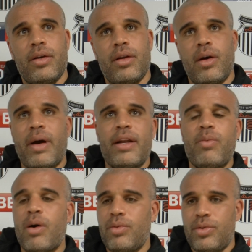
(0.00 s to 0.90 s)
you know,
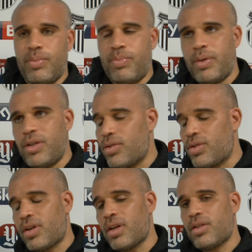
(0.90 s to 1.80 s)
Addy won't be
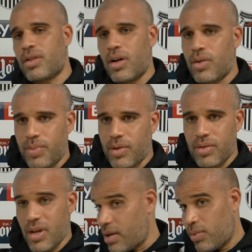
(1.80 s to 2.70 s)
judged on his goals
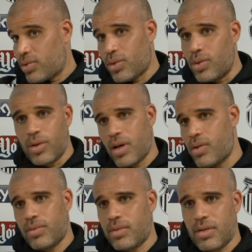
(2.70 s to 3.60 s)
because Addy will score
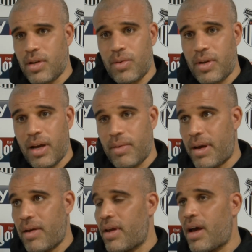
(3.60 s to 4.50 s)
goals. There's no doubt
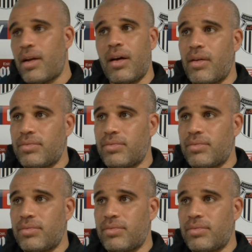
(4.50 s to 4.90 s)
about that. And